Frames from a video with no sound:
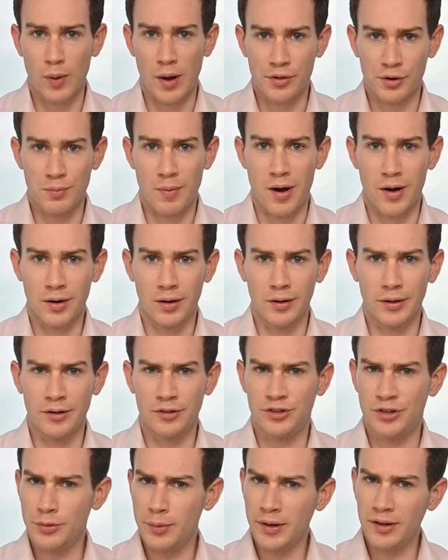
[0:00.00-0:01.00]
weather model
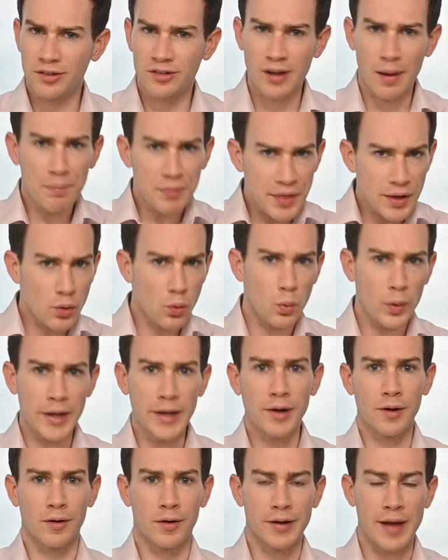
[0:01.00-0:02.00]
is doing something
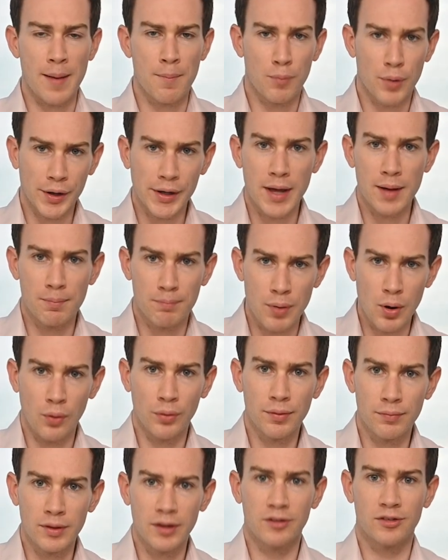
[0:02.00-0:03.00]
weird and bringing
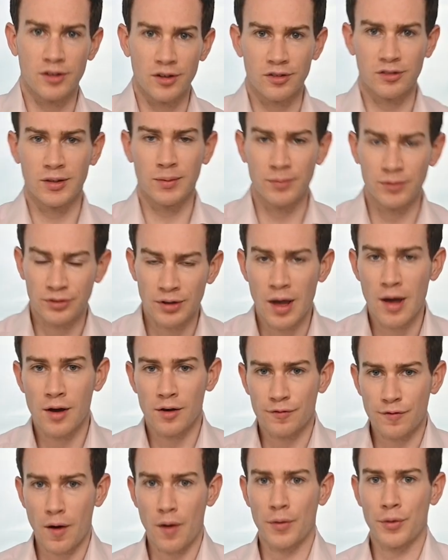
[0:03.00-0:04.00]
both of these systems
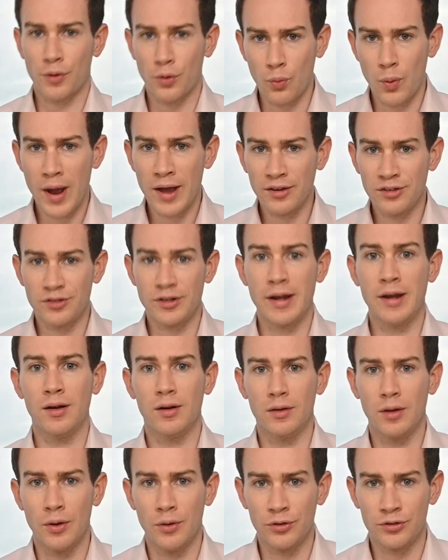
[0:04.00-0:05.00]
farther west
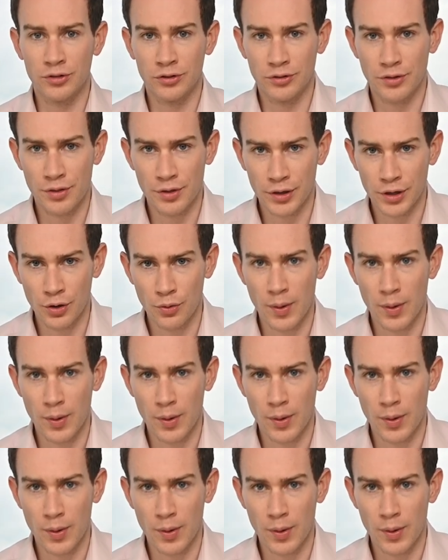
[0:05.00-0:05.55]
and closer to the